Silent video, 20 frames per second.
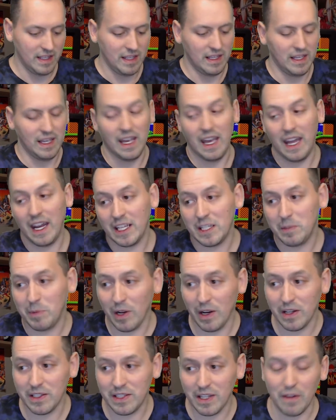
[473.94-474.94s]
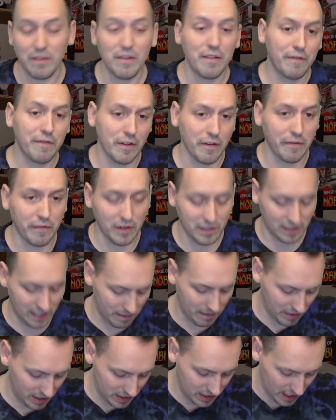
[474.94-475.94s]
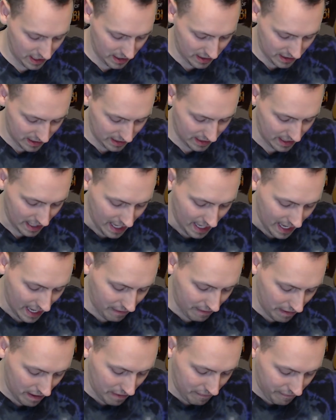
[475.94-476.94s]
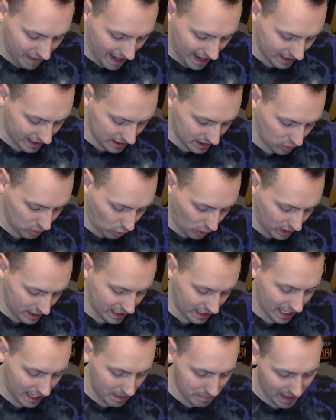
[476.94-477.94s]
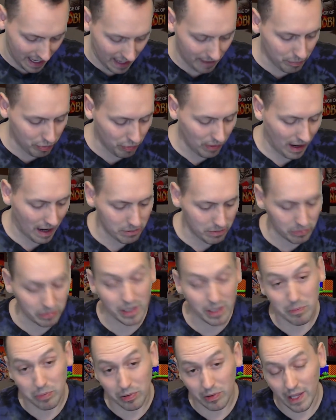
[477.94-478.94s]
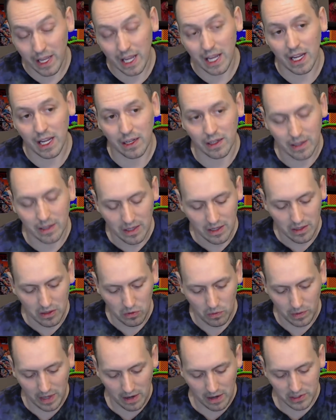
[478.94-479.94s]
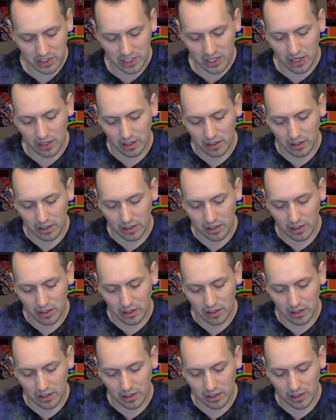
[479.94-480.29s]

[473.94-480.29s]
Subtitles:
And experience it for the first time on the Genesis. And in fact, it's one game that I probably played when I was younger,